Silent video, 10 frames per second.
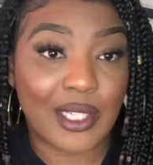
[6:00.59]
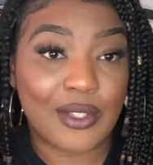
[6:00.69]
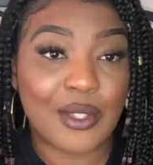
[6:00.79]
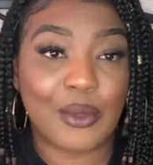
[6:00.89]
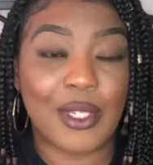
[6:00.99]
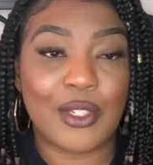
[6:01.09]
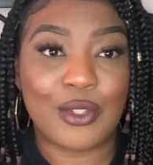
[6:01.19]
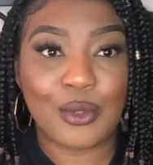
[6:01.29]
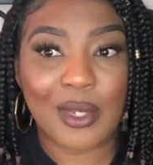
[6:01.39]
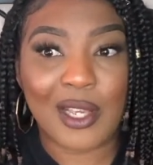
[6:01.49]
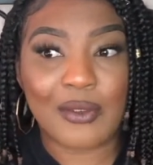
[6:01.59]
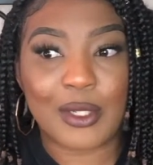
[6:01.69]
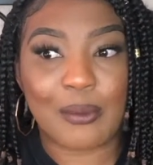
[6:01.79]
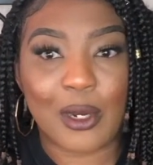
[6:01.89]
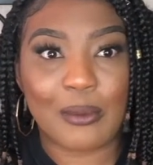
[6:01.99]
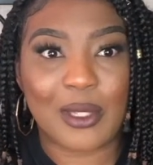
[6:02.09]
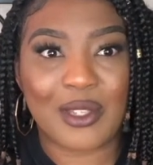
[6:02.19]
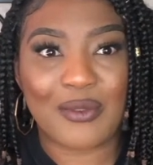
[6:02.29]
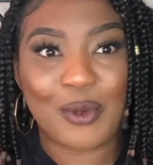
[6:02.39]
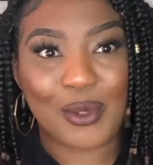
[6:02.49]
so they do have a department
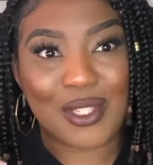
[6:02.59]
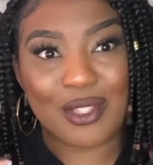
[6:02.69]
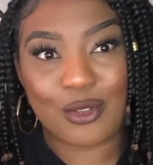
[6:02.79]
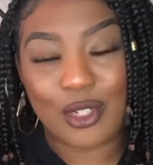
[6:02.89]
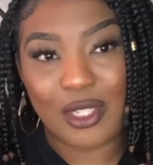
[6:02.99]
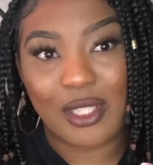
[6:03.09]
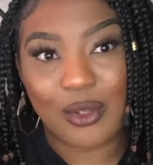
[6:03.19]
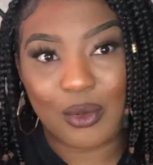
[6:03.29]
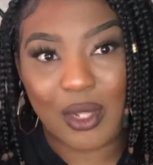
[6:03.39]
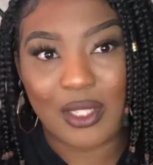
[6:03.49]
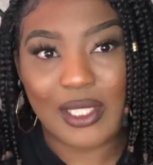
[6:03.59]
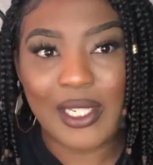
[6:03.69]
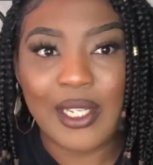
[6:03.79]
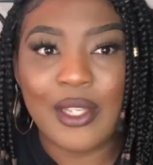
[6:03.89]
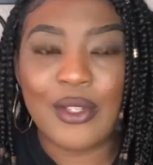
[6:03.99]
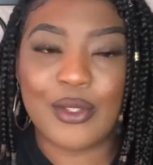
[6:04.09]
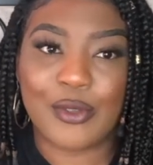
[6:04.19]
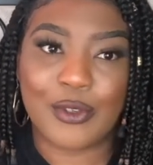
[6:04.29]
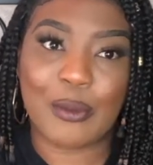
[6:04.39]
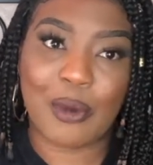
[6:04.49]
that focuses strictly on quality so
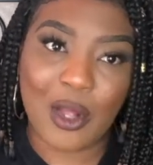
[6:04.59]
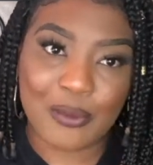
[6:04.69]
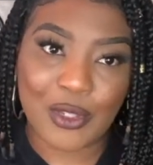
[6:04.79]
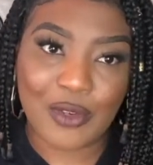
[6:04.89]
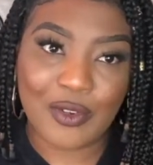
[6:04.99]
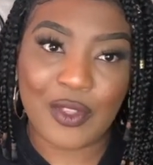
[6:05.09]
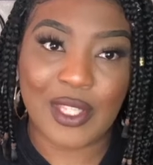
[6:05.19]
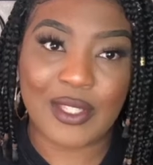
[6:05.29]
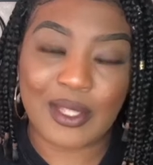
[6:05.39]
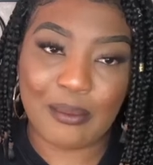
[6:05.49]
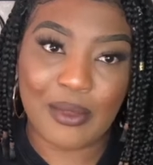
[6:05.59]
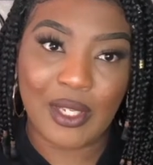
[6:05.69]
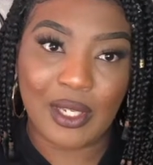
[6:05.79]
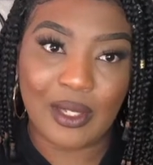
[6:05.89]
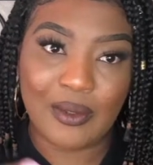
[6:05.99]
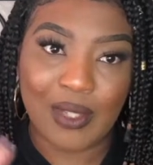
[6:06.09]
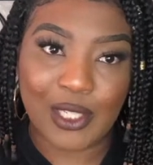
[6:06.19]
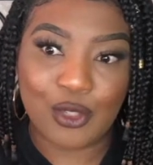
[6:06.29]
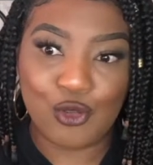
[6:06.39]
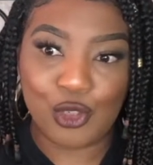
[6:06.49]
if you're a problem solver and that's something
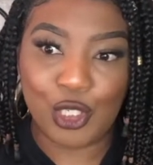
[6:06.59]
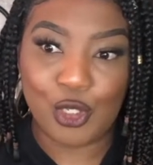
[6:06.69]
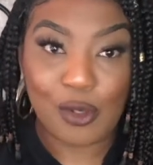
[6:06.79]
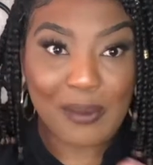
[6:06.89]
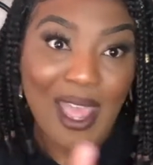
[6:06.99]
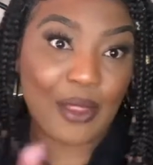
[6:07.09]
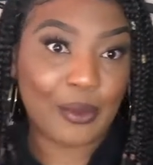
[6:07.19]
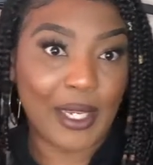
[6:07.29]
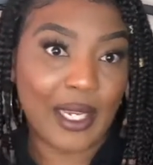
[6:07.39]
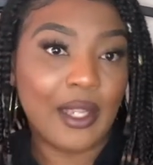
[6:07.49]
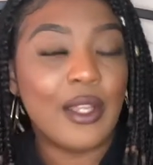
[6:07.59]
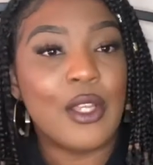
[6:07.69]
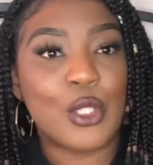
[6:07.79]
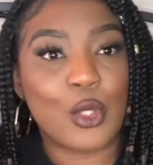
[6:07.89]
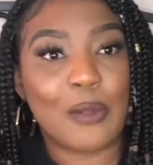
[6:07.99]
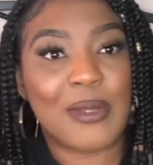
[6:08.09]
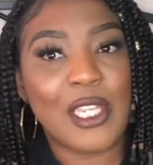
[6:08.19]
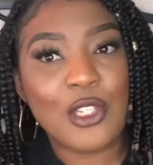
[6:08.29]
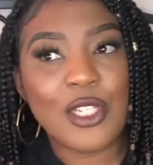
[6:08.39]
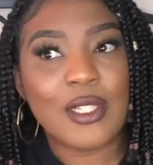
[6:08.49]
that's usually your pathway so a
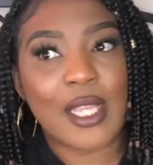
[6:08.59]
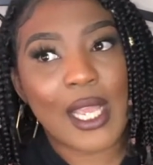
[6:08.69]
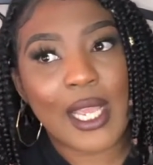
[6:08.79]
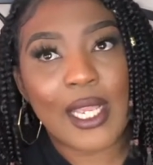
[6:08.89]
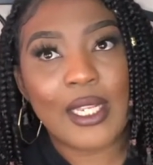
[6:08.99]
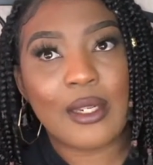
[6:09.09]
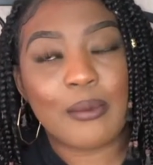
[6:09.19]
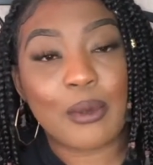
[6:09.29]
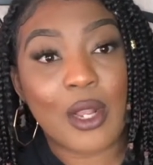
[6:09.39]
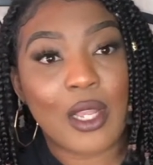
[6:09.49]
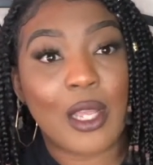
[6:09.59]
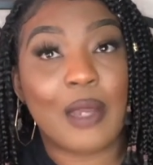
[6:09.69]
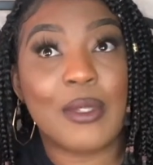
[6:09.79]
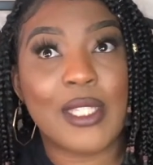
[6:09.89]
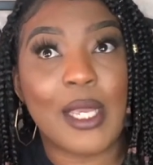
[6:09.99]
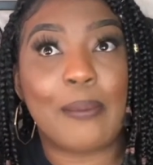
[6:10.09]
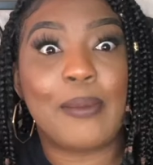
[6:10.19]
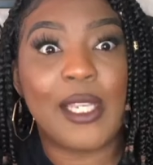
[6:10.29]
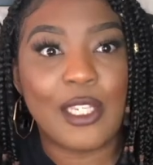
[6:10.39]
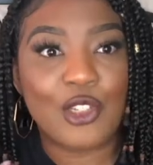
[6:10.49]
pg's guide uh, i would say a
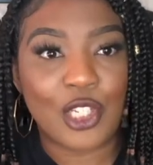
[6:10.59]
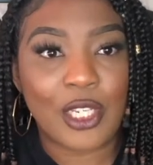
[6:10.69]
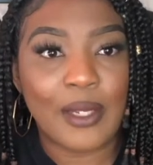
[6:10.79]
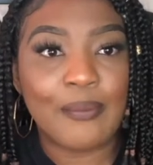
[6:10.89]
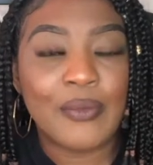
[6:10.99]
pg